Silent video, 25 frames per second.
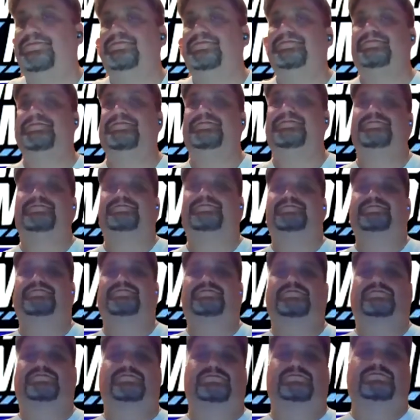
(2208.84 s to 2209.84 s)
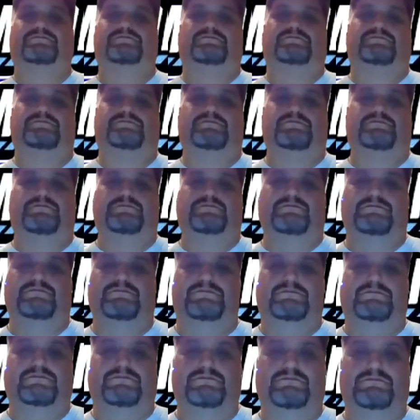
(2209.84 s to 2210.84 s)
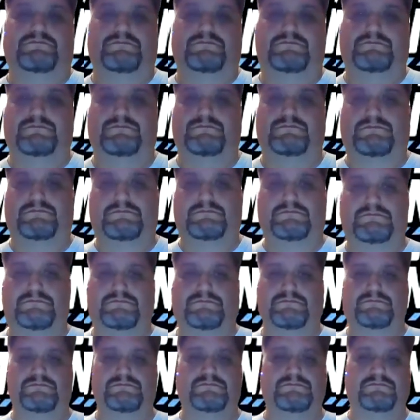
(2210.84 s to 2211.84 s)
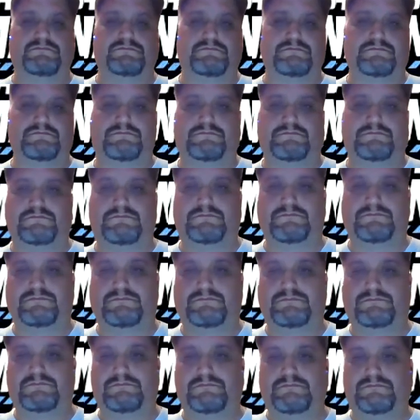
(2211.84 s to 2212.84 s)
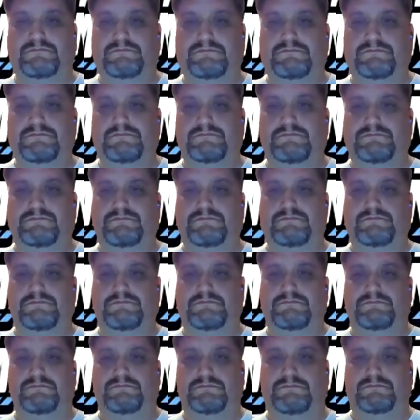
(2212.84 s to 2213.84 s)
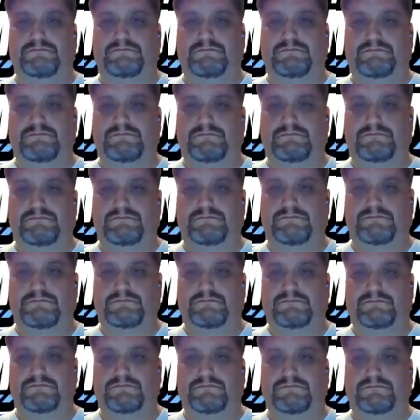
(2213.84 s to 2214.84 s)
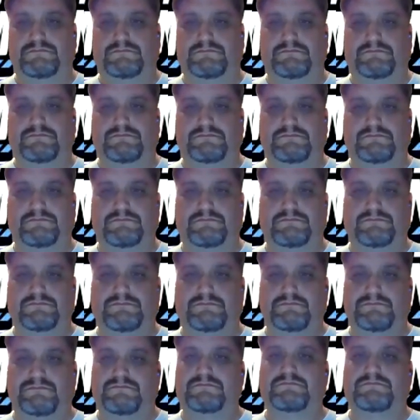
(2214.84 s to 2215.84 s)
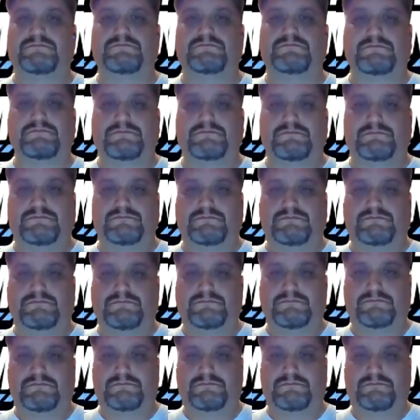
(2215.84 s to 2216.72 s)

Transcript: (not speaking)